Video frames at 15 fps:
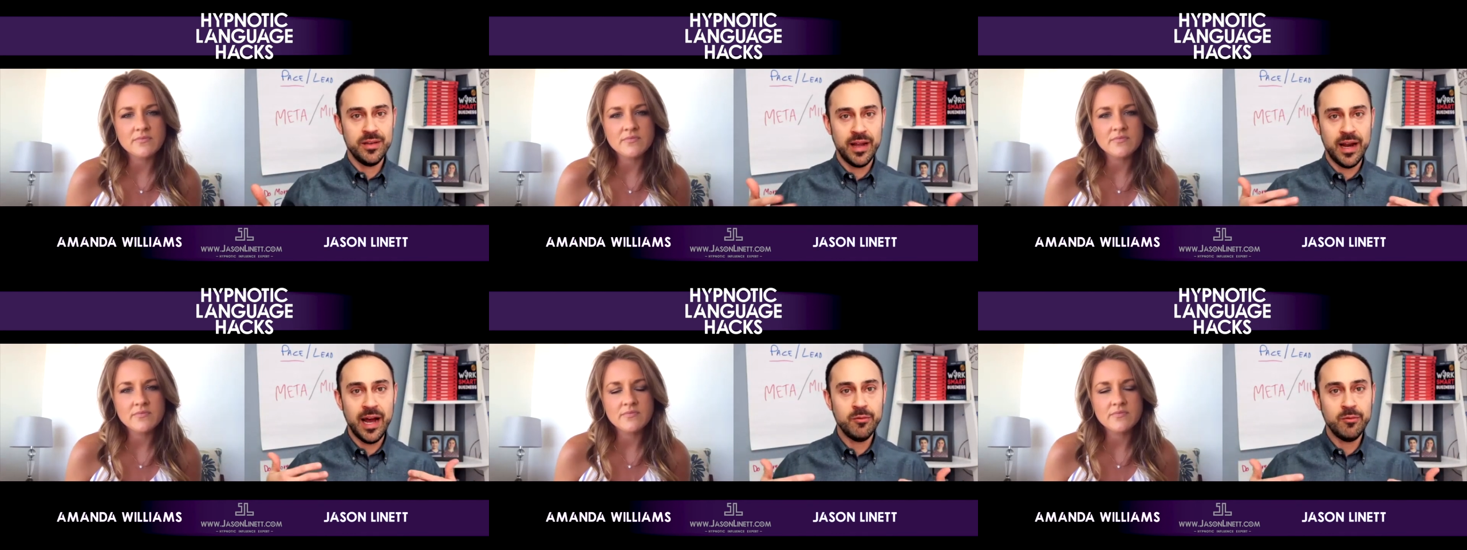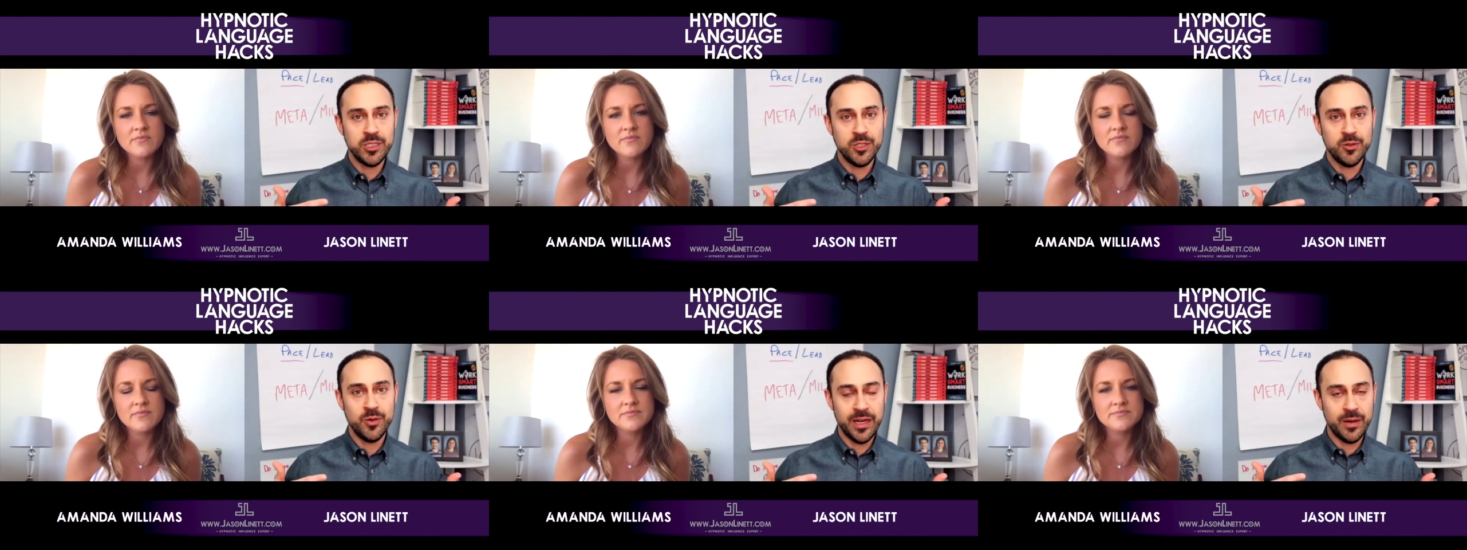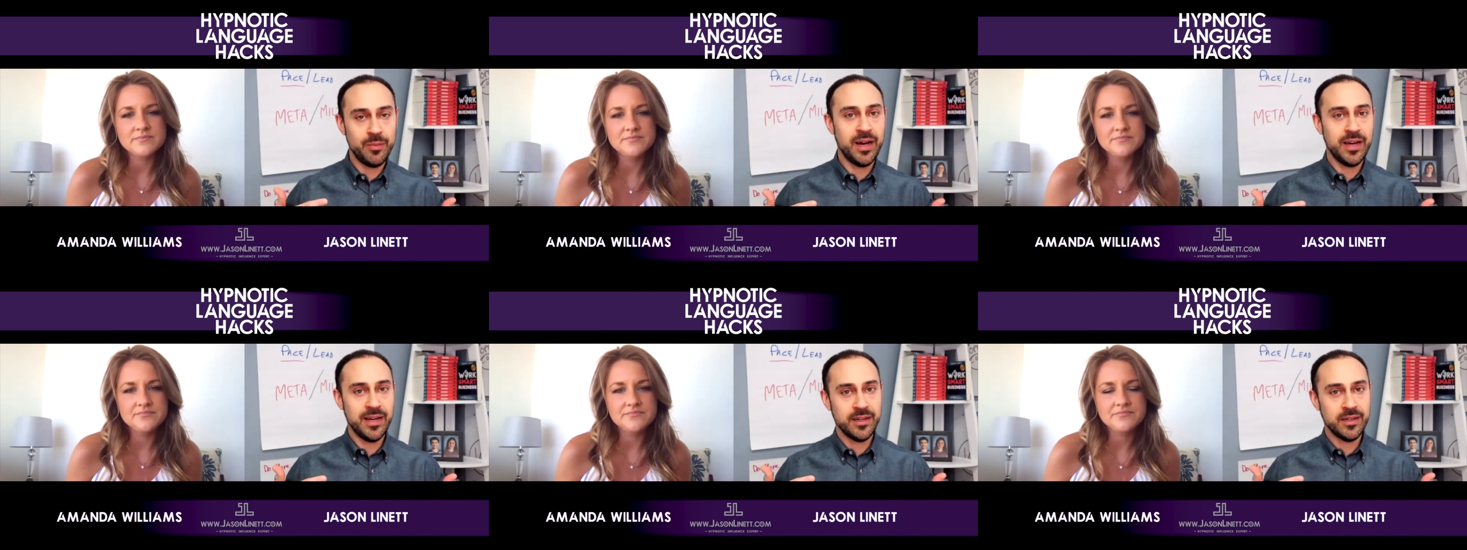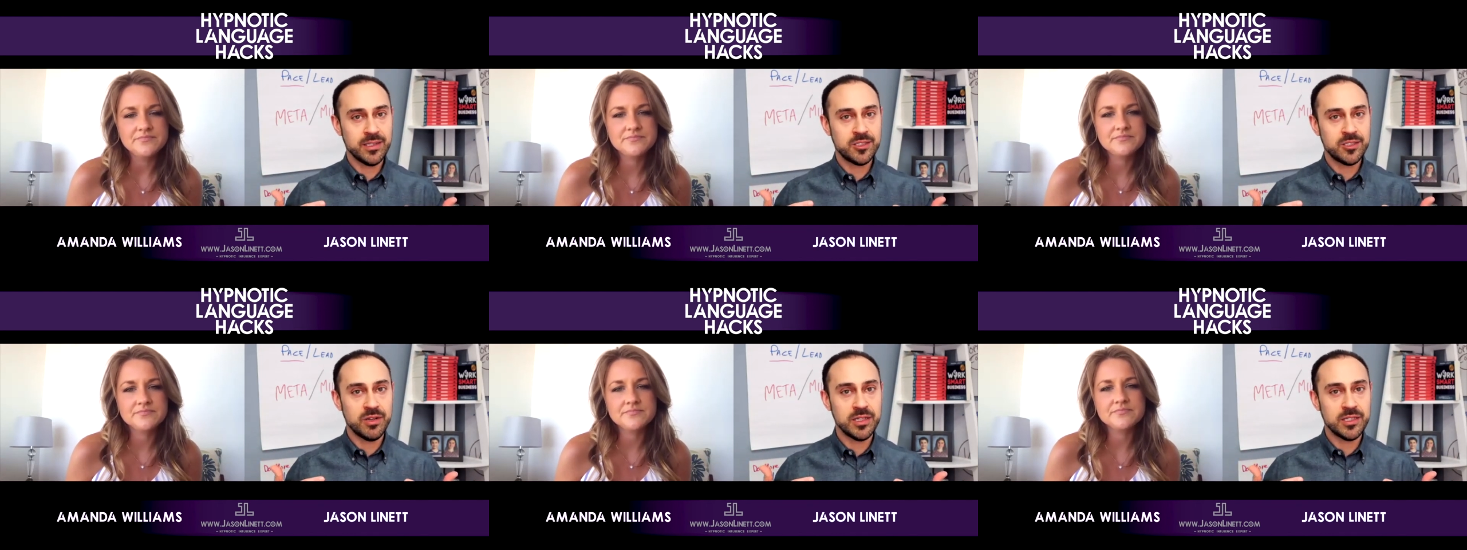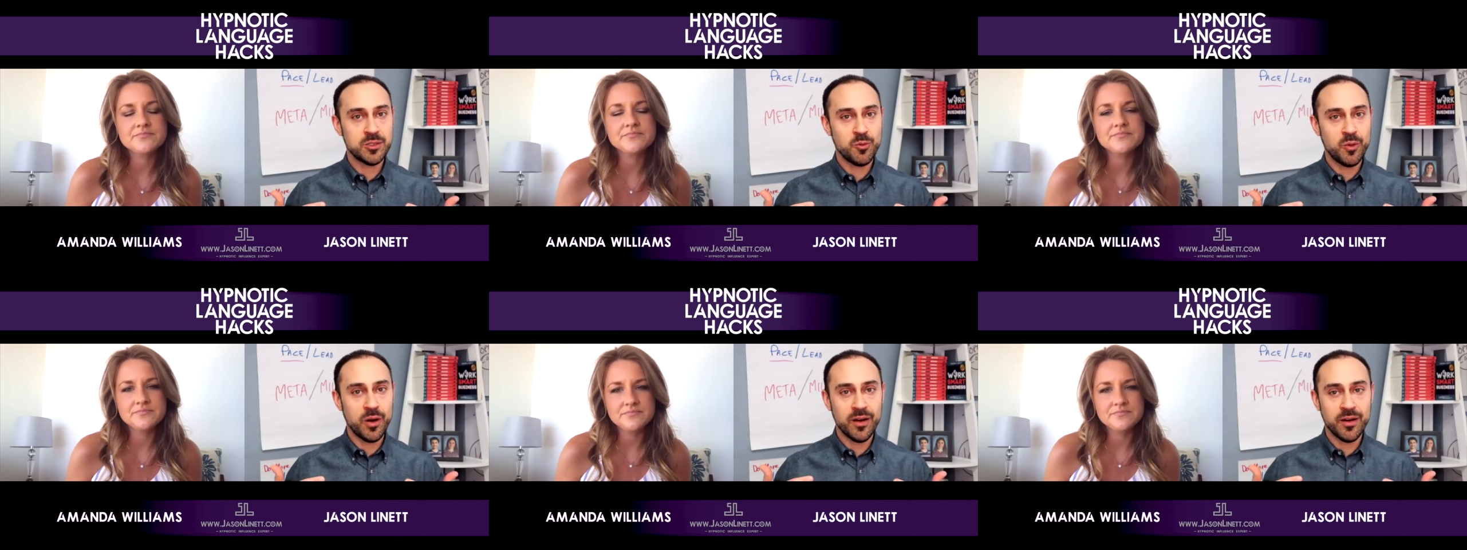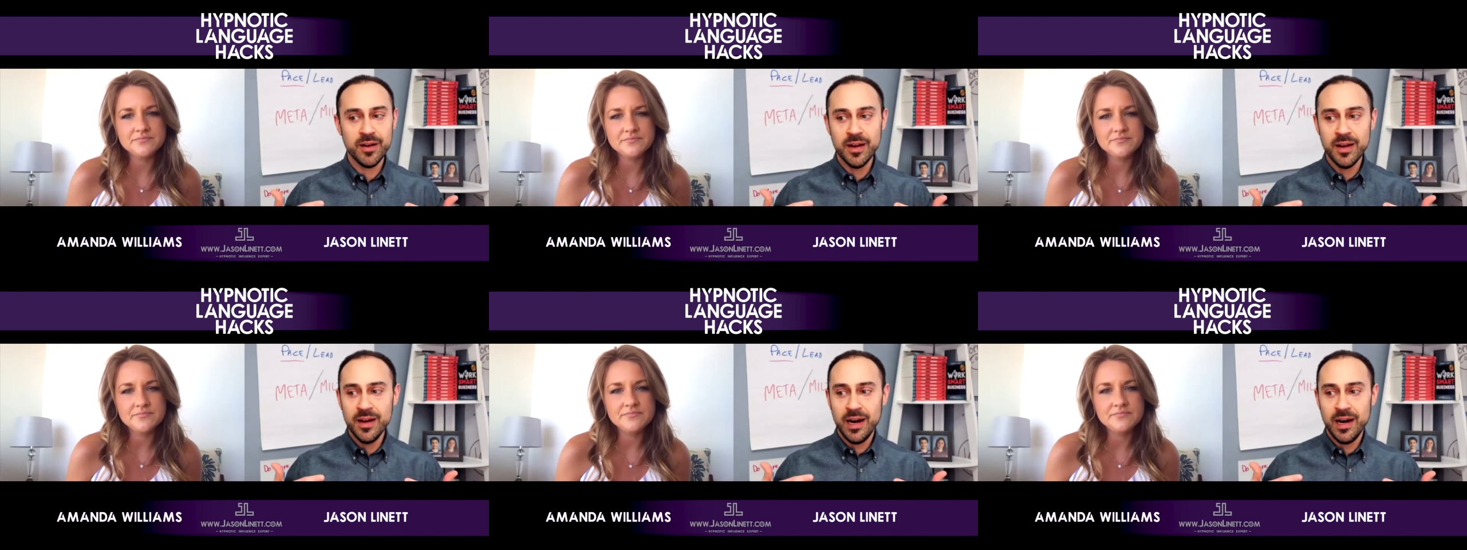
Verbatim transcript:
Speaker 1: that I was doing in my industries, where